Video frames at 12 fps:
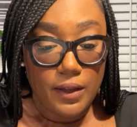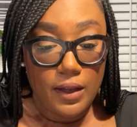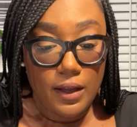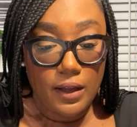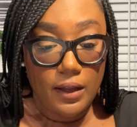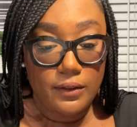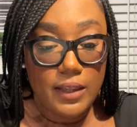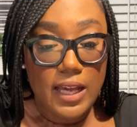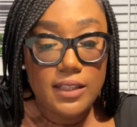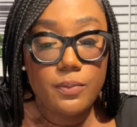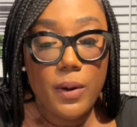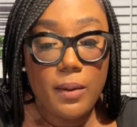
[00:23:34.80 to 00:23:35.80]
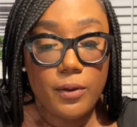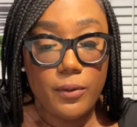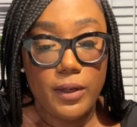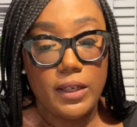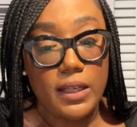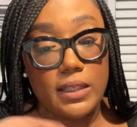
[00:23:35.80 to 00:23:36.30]
uh, that's probably
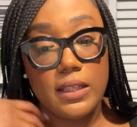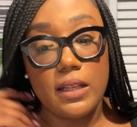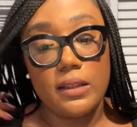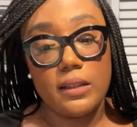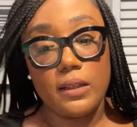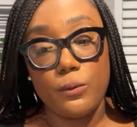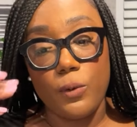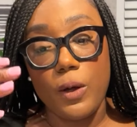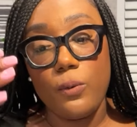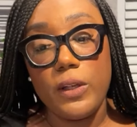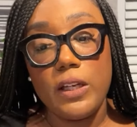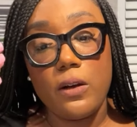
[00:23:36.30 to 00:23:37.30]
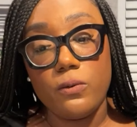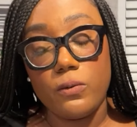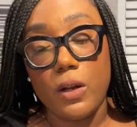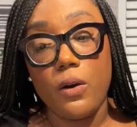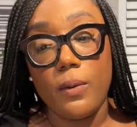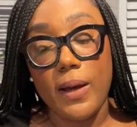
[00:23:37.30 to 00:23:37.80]
what it is. Uh, what we don't
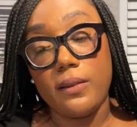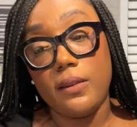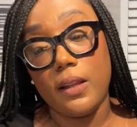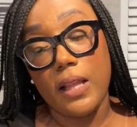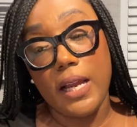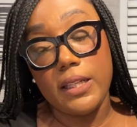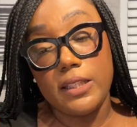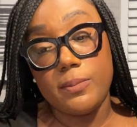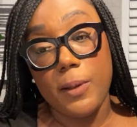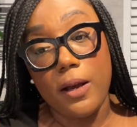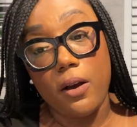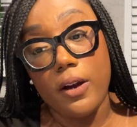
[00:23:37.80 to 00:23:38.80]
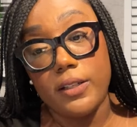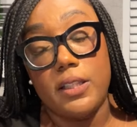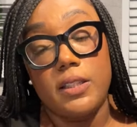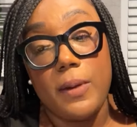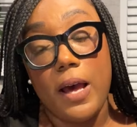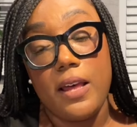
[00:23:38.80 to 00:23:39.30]
know about a lot of these black artists
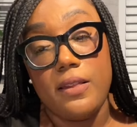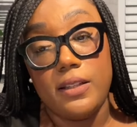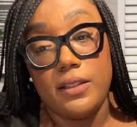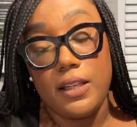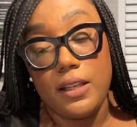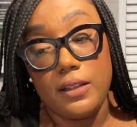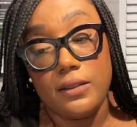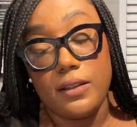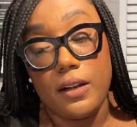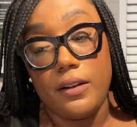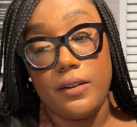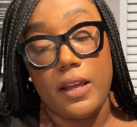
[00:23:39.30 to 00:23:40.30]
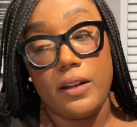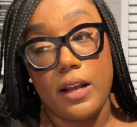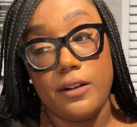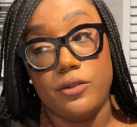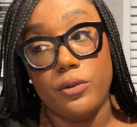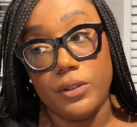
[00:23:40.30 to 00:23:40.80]
is behind the scenes, they're in that
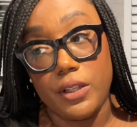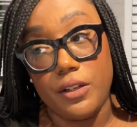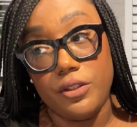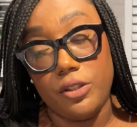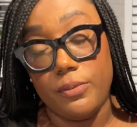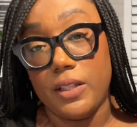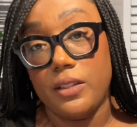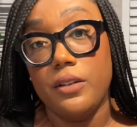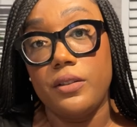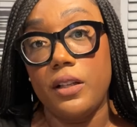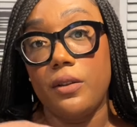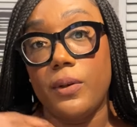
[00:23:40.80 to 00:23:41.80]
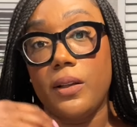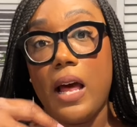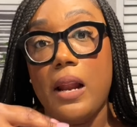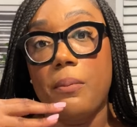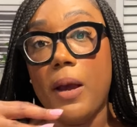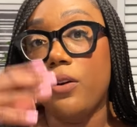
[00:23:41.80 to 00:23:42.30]
nine of swords energy because they're dealing with a
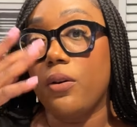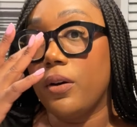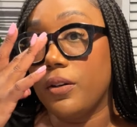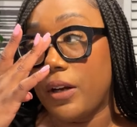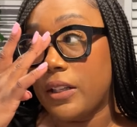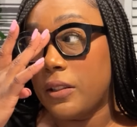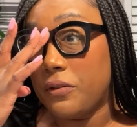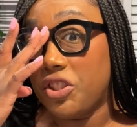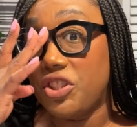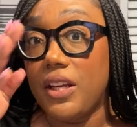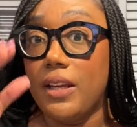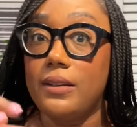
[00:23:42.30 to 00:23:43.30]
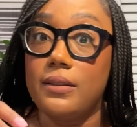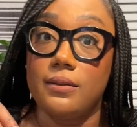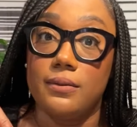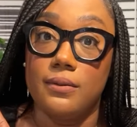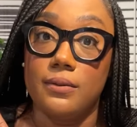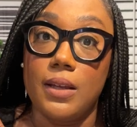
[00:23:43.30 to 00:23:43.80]
lot of microaggressive shit.
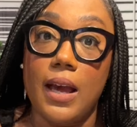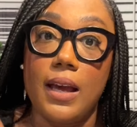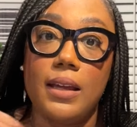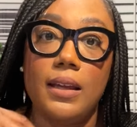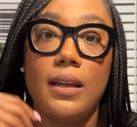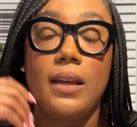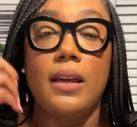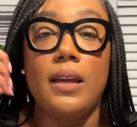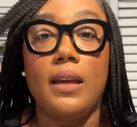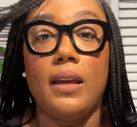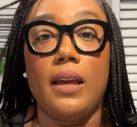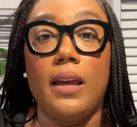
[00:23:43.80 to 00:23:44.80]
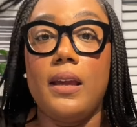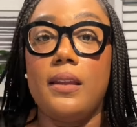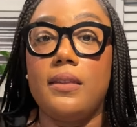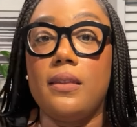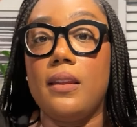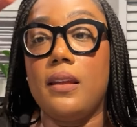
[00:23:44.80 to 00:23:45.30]
Okay.
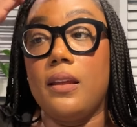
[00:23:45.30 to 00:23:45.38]
And